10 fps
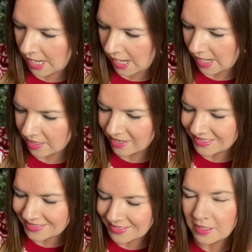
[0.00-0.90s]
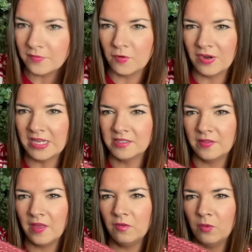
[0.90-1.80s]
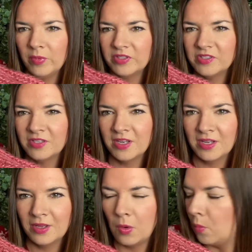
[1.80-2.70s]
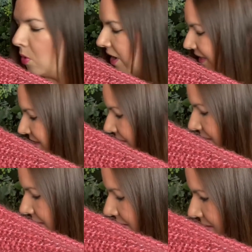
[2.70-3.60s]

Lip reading: a kind of silver in it. So the other one was white and...